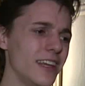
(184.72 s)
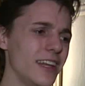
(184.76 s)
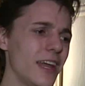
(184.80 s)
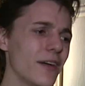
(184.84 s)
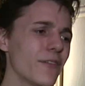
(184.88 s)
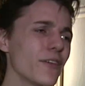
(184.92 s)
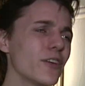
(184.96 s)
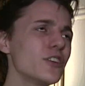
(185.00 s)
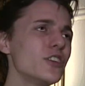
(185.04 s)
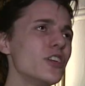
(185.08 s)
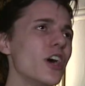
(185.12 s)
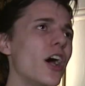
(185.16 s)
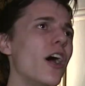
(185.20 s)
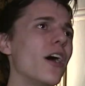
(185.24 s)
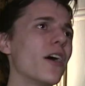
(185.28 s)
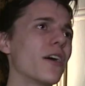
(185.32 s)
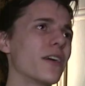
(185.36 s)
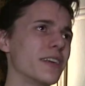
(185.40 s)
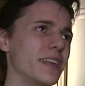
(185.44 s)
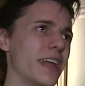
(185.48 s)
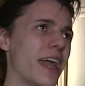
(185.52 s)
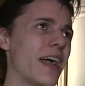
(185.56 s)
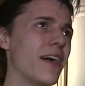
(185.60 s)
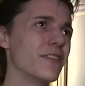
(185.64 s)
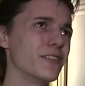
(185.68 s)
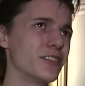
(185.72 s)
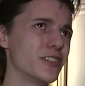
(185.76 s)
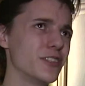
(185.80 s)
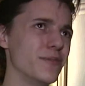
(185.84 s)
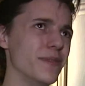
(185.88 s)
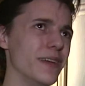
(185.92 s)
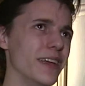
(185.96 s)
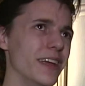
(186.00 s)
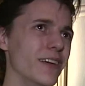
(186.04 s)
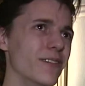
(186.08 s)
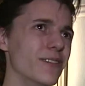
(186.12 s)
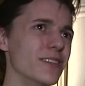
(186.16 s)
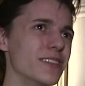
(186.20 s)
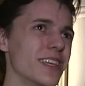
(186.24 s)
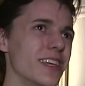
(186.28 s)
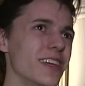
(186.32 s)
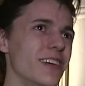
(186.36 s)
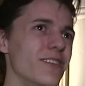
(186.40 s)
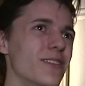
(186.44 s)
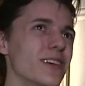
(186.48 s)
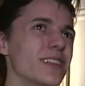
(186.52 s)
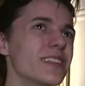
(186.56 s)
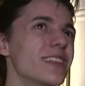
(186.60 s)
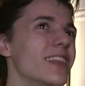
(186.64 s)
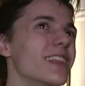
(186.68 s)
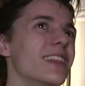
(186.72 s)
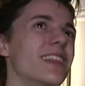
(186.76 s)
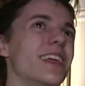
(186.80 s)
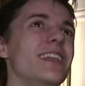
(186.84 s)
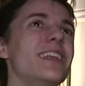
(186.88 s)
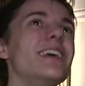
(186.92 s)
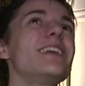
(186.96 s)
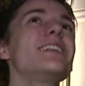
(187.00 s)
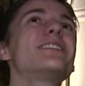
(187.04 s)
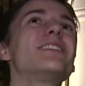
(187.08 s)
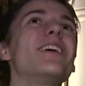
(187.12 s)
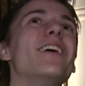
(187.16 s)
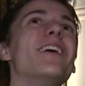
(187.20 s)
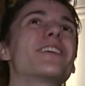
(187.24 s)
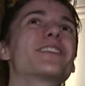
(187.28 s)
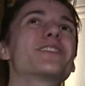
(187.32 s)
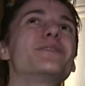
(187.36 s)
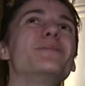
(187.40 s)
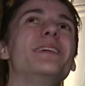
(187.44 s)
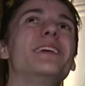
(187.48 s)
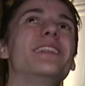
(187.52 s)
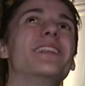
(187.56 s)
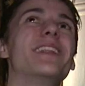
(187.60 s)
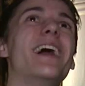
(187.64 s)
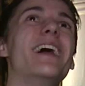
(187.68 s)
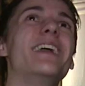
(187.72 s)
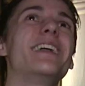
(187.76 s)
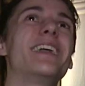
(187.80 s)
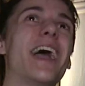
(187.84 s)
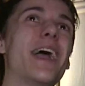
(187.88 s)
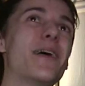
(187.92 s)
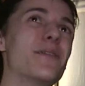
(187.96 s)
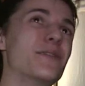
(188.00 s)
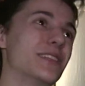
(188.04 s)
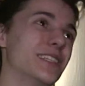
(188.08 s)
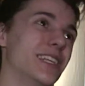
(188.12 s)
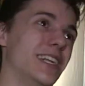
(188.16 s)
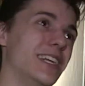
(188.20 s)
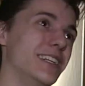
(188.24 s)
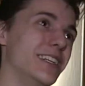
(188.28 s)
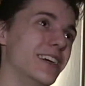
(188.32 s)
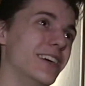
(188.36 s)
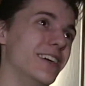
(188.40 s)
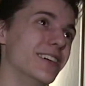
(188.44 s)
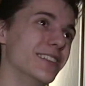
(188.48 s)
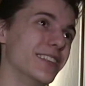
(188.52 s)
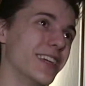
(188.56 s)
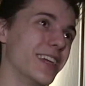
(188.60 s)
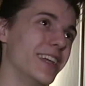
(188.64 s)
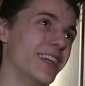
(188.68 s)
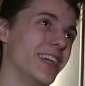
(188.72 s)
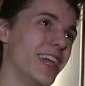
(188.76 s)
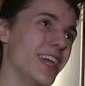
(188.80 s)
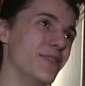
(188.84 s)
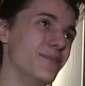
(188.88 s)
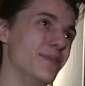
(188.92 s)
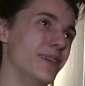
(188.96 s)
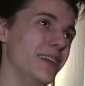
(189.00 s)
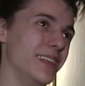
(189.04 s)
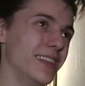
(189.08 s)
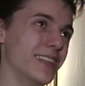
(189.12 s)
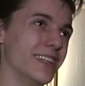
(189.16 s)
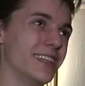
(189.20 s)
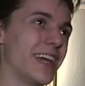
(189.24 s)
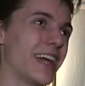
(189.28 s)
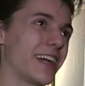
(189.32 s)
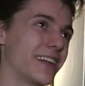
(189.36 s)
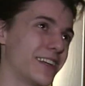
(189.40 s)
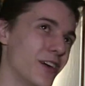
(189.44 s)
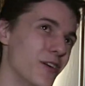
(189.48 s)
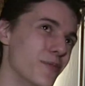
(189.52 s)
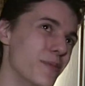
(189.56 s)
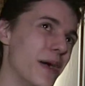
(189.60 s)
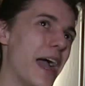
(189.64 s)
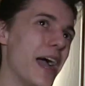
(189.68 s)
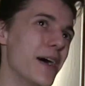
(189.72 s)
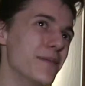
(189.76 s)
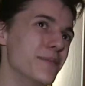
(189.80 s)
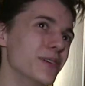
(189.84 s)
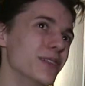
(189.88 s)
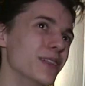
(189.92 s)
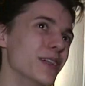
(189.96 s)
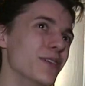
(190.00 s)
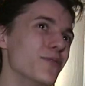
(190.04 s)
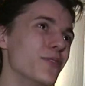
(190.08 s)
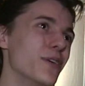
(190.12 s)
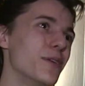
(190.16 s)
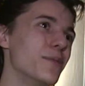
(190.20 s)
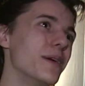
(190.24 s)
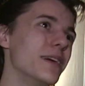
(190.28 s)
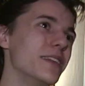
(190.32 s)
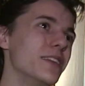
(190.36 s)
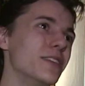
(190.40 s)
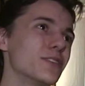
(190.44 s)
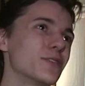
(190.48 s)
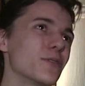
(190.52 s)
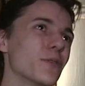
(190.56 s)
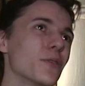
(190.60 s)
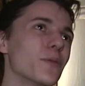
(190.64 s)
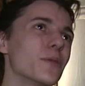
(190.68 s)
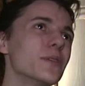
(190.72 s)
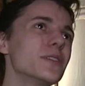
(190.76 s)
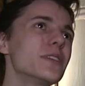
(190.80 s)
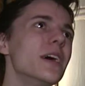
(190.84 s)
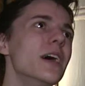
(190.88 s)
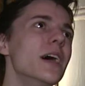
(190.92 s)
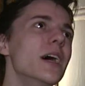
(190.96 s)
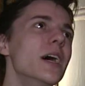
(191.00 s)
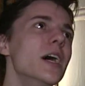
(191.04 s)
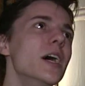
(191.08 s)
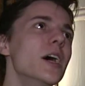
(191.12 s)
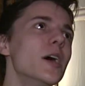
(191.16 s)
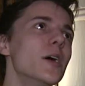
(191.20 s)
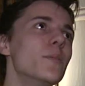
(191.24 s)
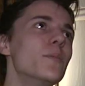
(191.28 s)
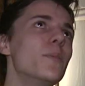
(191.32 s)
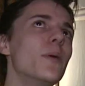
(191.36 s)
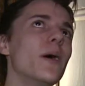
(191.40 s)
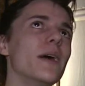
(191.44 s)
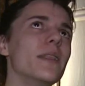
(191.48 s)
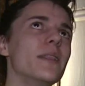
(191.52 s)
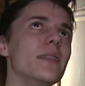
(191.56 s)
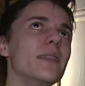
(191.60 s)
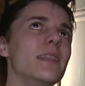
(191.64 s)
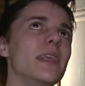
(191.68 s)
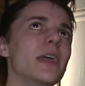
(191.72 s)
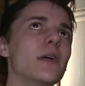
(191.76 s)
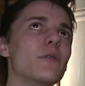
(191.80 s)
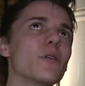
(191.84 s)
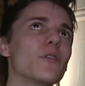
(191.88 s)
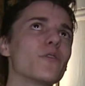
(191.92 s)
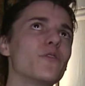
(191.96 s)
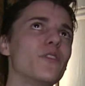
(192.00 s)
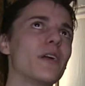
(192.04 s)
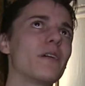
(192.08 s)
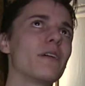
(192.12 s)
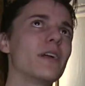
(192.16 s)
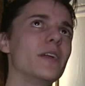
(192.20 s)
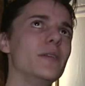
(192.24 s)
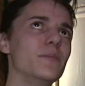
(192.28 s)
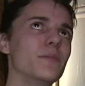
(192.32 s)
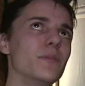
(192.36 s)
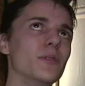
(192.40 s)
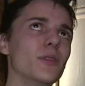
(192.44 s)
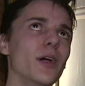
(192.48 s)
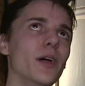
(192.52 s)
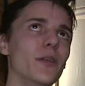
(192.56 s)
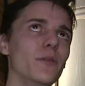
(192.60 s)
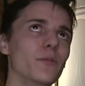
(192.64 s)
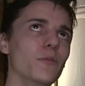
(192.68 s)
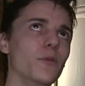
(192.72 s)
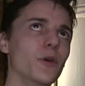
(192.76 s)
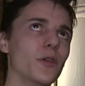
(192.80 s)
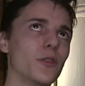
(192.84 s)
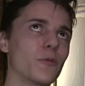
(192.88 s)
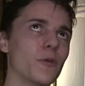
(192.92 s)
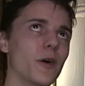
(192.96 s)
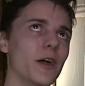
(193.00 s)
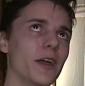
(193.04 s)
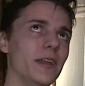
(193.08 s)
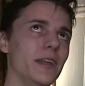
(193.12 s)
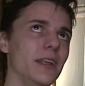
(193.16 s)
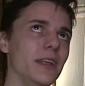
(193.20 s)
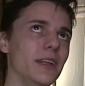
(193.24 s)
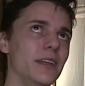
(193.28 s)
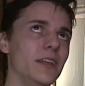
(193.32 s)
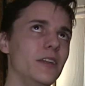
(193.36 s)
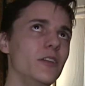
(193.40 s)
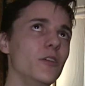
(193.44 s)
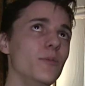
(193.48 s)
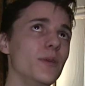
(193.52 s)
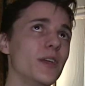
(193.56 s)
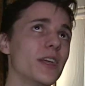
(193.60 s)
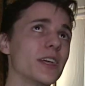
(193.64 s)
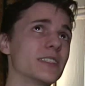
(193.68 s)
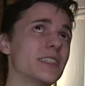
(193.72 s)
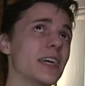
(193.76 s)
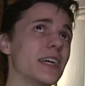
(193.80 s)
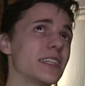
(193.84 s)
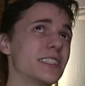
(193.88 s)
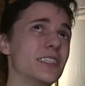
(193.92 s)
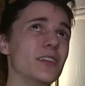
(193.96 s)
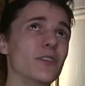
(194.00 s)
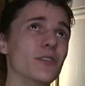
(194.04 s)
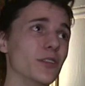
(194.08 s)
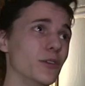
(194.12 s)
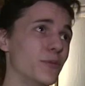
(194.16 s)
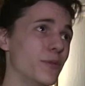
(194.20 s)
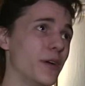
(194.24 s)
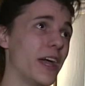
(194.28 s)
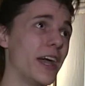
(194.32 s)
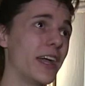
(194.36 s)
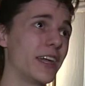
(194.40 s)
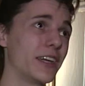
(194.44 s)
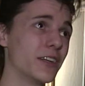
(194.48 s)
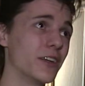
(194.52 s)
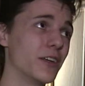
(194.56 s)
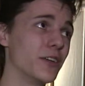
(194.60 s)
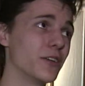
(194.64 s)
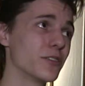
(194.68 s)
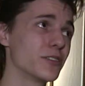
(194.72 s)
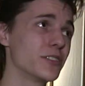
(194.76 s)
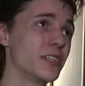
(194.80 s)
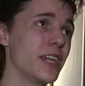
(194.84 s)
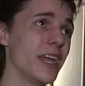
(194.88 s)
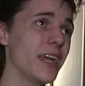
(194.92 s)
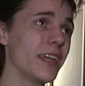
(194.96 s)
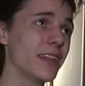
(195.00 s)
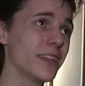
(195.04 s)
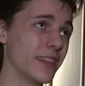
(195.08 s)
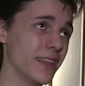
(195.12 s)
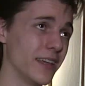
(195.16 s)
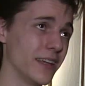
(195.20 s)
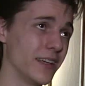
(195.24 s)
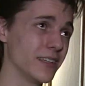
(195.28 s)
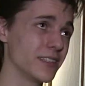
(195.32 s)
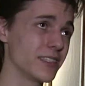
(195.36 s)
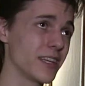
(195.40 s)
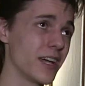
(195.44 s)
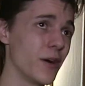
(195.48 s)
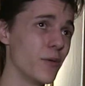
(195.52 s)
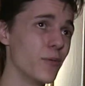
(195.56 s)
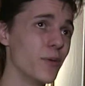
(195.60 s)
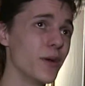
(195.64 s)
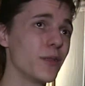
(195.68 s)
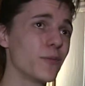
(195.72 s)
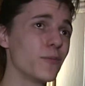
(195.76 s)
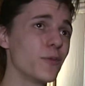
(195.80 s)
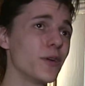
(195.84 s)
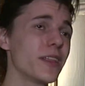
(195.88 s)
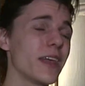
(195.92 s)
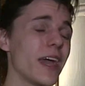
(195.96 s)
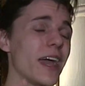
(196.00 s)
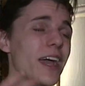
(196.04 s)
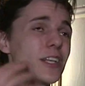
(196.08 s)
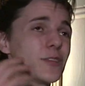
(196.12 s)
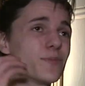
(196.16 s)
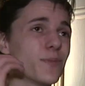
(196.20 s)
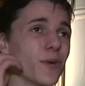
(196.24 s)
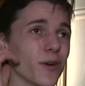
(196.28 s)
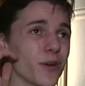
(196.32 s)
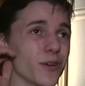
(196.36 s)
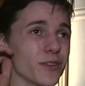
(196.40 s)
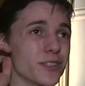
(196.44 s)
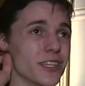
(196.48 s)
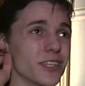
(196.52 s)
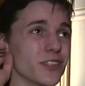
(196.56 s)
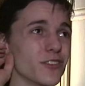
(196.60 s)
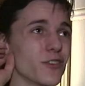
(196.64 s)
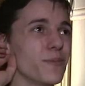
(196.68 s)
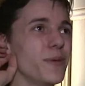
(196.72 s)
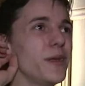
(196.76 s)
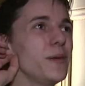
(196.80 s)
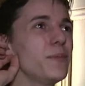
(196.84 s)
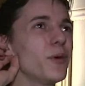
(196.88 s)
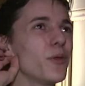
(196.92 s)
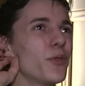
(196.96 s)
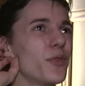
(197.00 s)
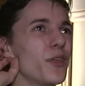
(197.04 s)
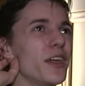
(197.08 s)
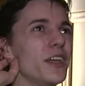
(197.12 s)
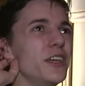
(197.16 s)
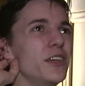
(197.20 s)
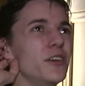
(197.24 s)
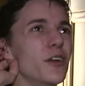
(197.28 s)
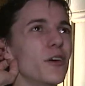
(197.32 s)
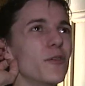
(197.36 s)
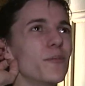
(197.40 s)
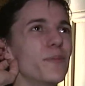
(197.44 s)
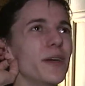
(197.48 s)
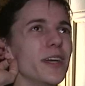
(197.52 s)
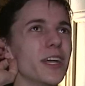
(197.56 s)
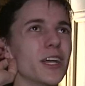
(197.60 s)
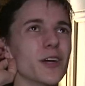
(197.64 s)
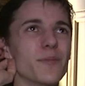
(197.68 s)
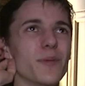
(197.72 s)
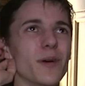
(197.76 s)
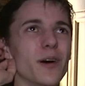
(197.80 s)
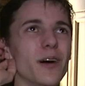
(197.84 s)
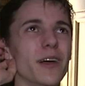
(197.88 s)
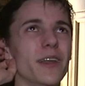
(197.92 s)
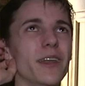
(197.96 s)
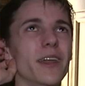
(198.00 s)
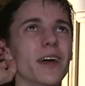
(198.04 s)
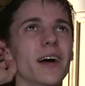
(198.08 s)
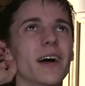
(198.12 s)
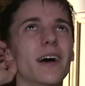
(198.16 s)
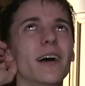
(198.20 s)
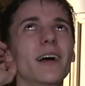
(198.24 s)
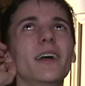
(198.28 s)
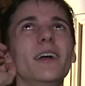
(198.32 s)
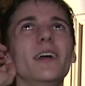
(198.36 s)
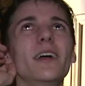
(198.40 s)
never talked down to me. They didn't talk to me like I was an adult and gave me the techno-babble of what my disorder was, but they were very blunt with what I needed to do because that's the only way I could understand things. With Asperger's syndrome, people think you don't pick up on